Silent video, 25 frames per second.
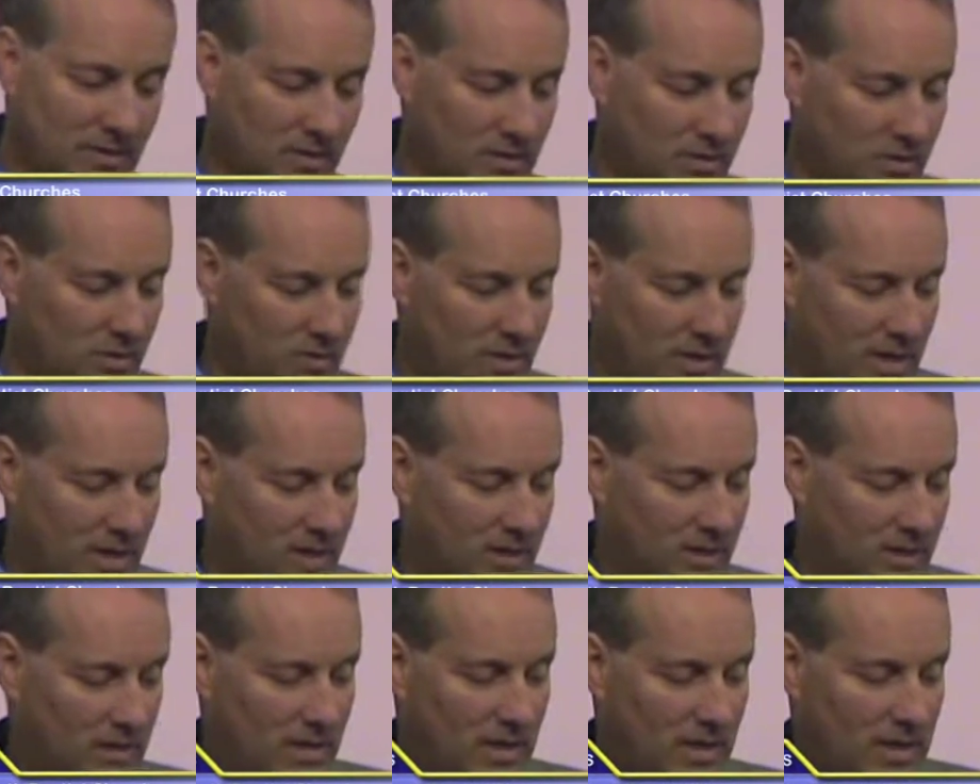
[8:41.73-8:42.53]
do
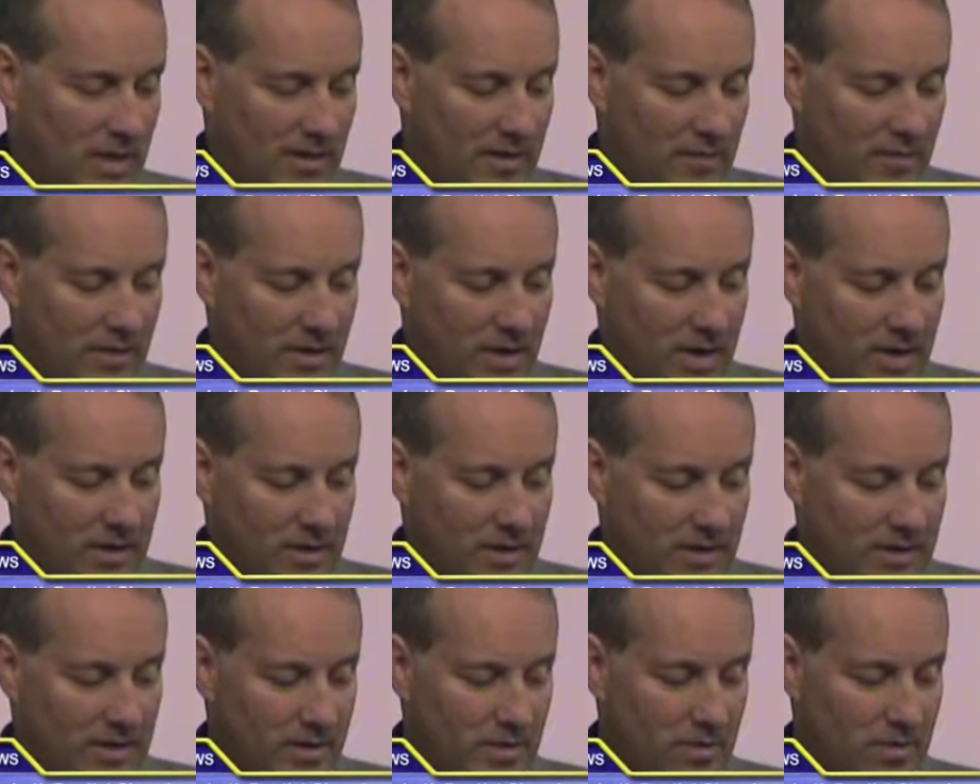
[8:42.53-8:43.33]
this. And I
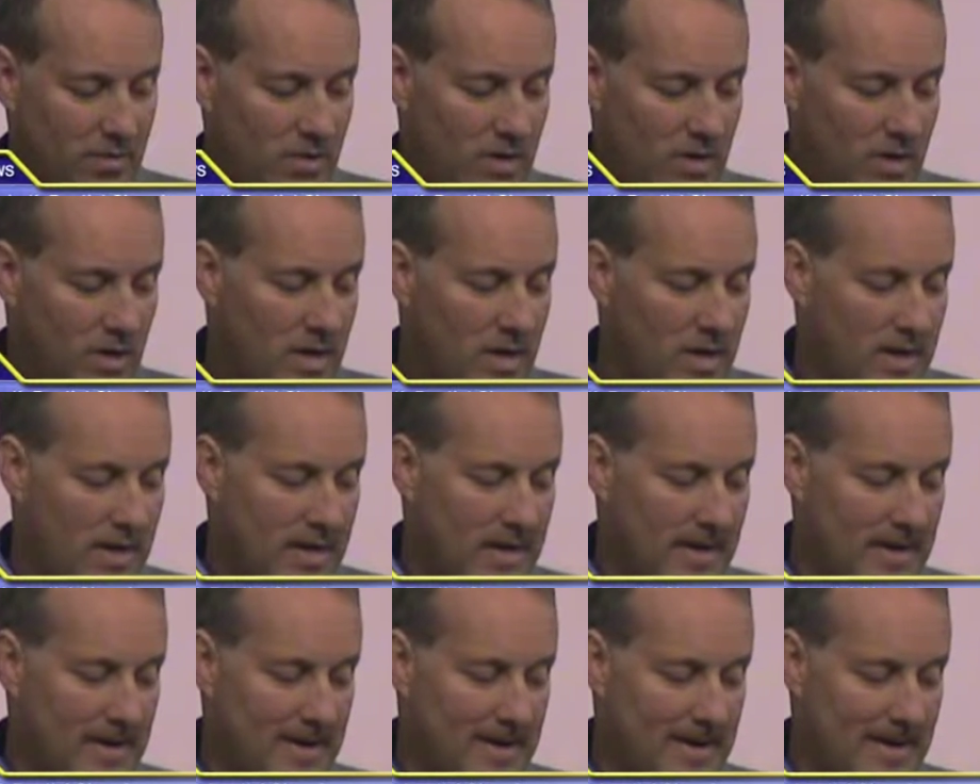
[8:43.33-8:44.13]
thought, you
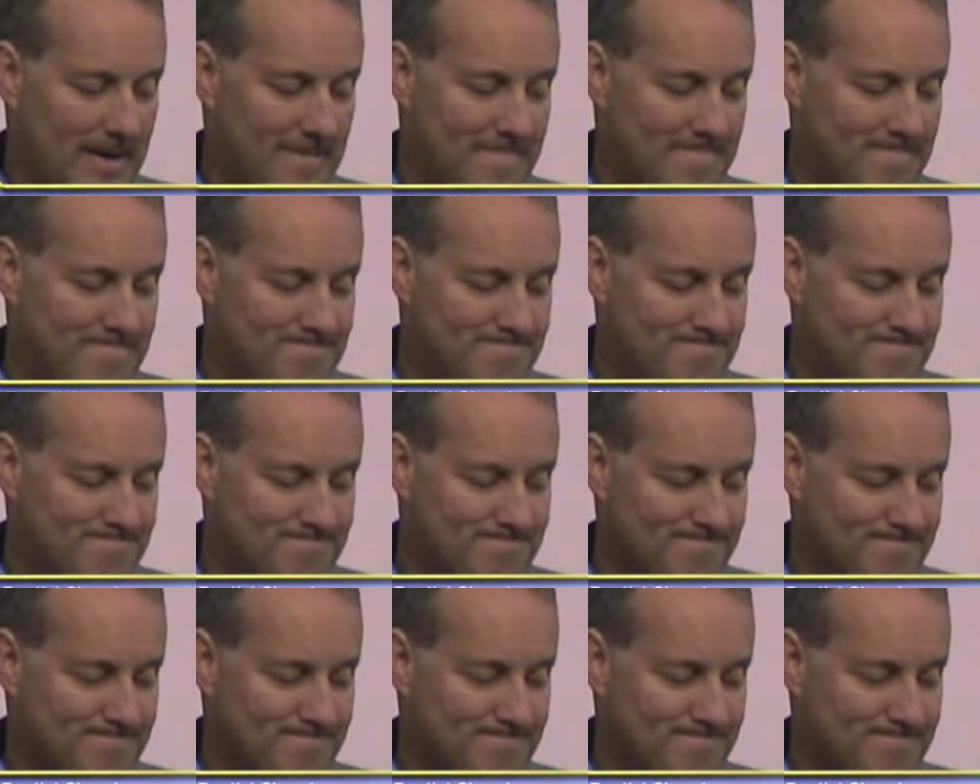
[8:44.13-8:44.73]
know,